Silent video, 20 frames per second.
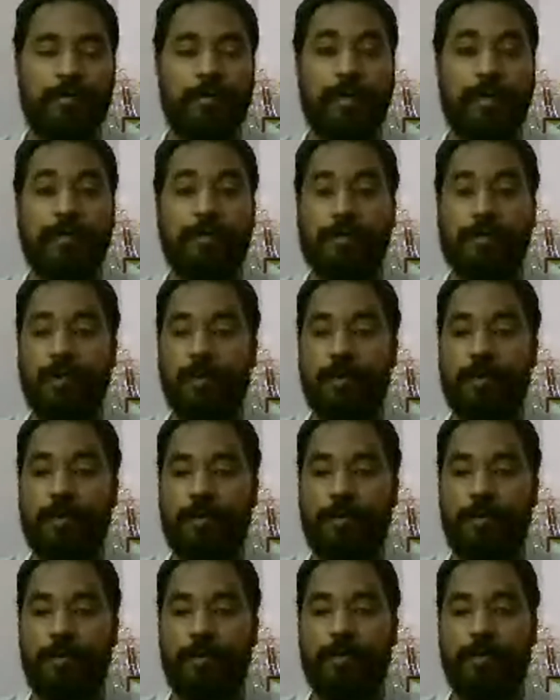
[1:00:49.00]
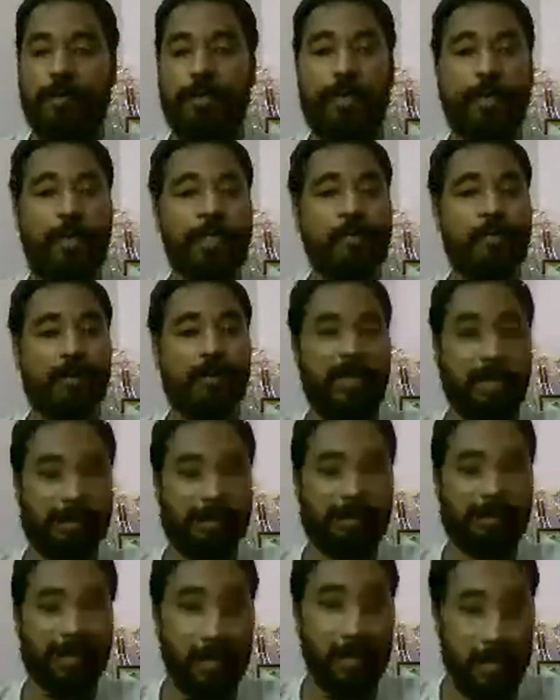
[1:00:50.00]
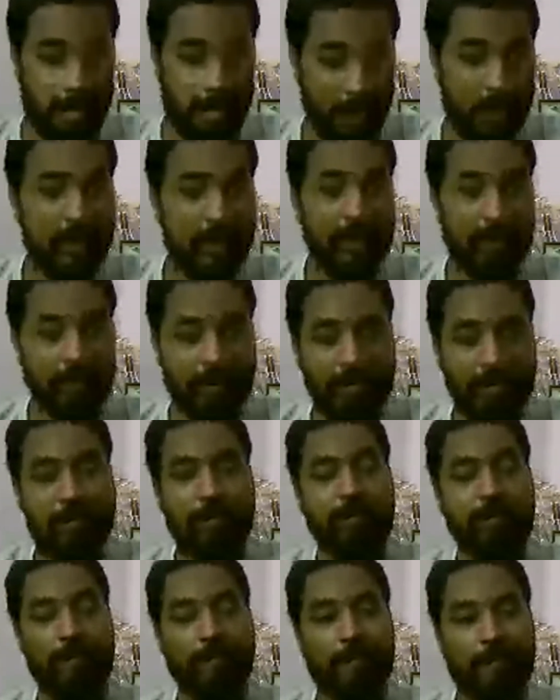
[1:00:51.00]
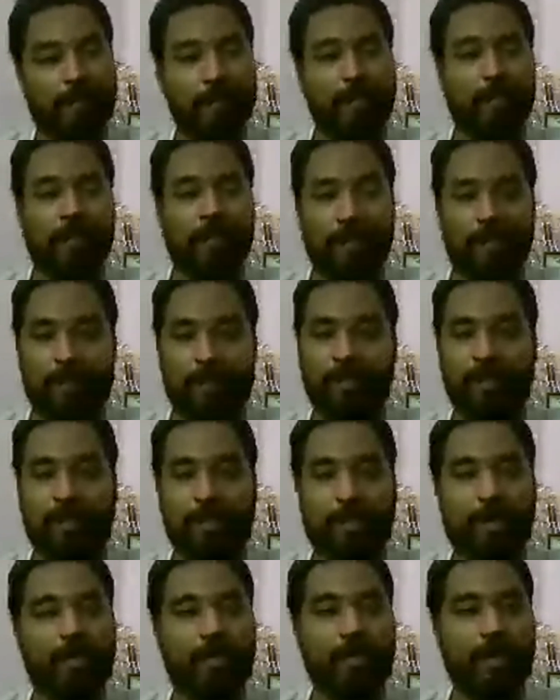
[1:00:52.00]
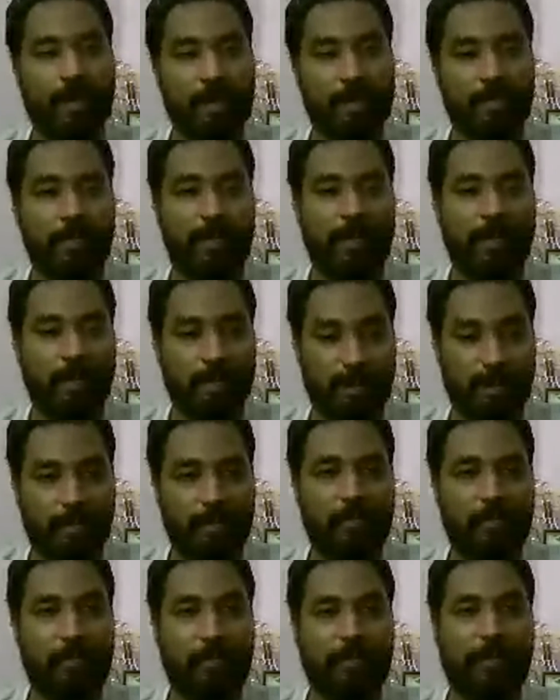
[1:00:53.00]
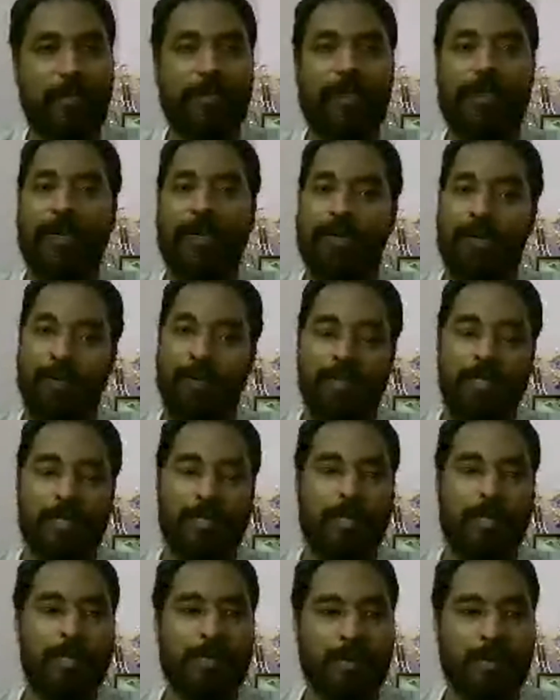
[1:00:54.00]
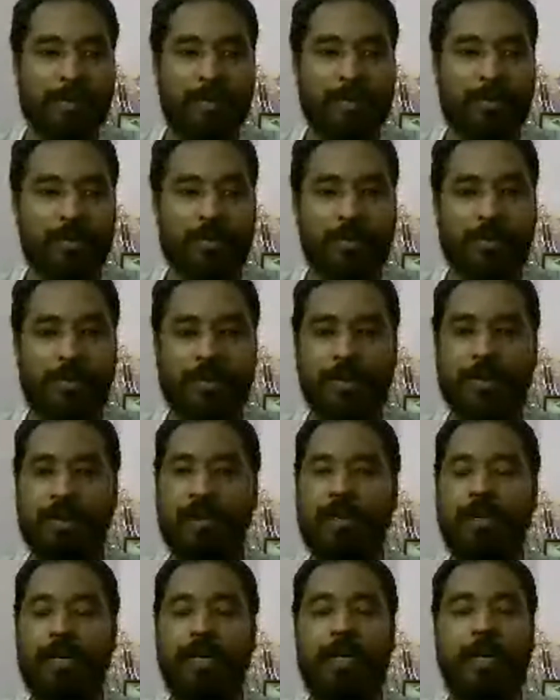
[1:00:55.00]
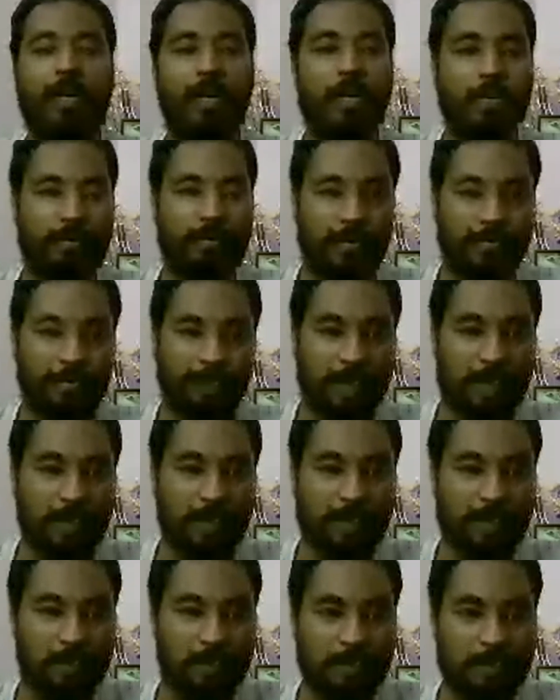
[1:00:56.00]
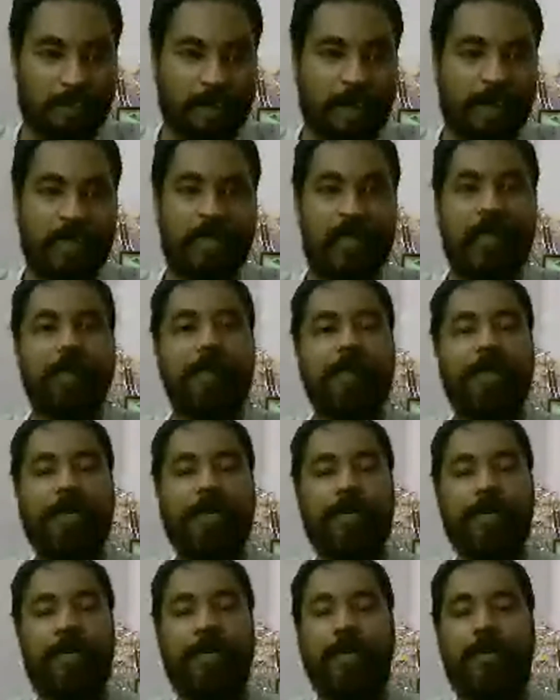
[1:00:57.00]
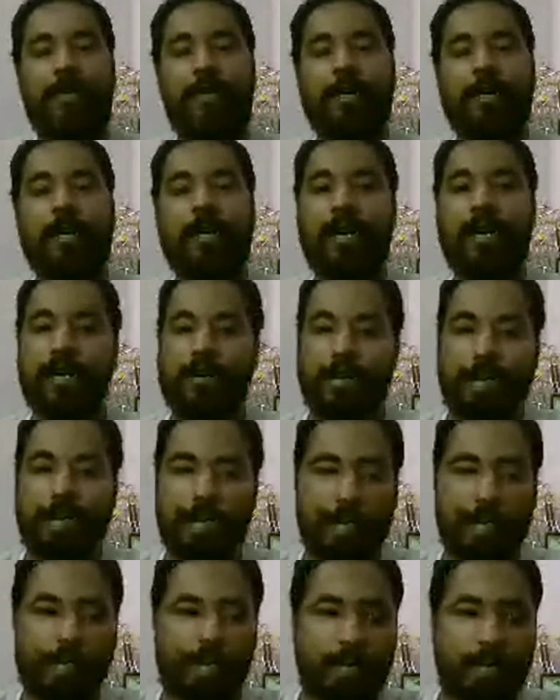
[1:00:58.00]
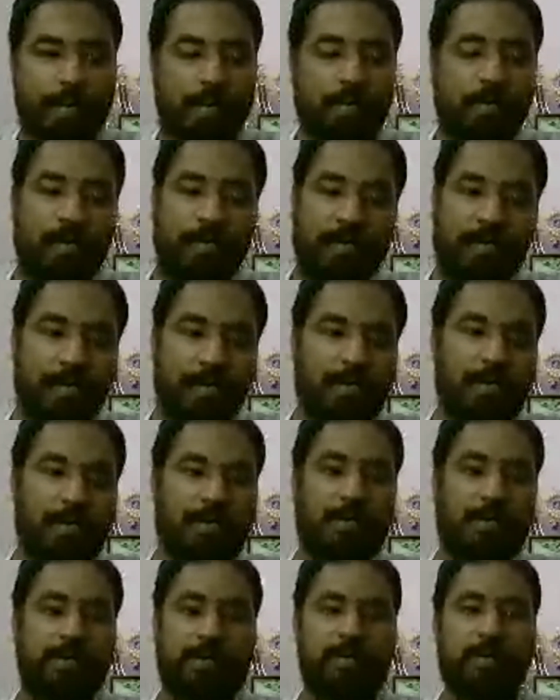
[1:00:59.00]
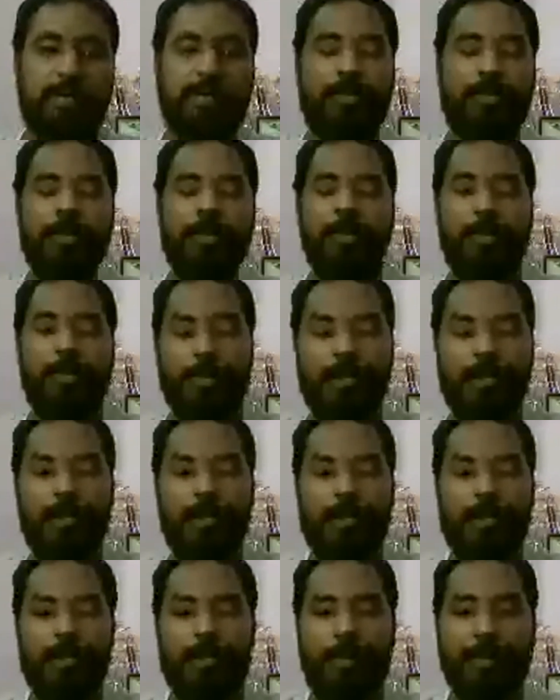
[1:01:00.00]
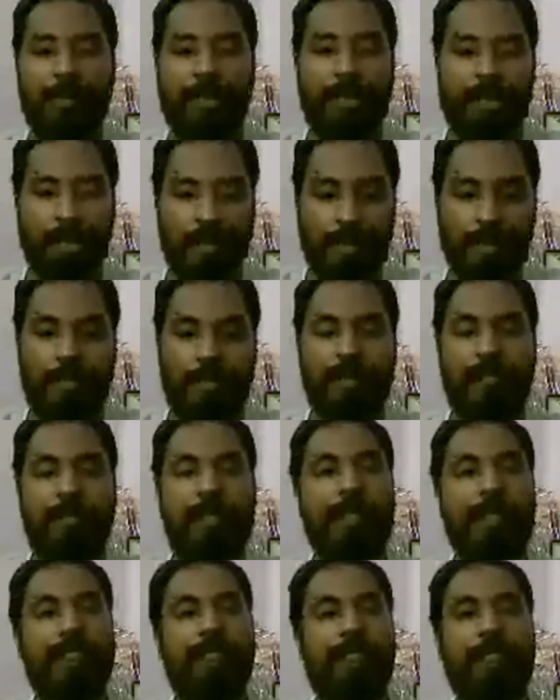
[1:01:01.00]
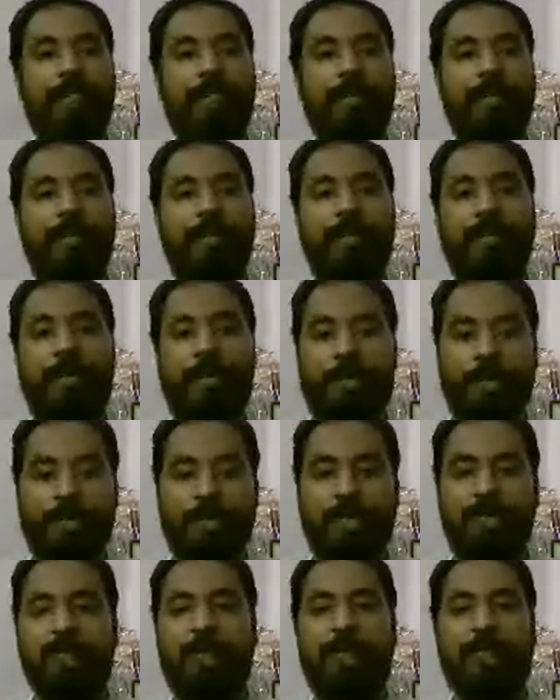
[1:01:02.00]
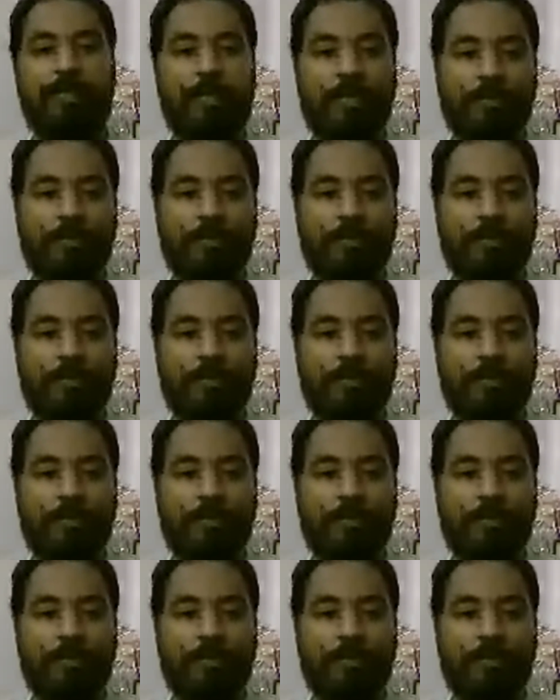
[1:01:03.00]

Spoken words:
wait for the next weekend. But yes, it's just not the next weekend. You can always drop your questions on any of the video as comment, and I'll take it ahead to respond to your query then and there itself. And I don't wait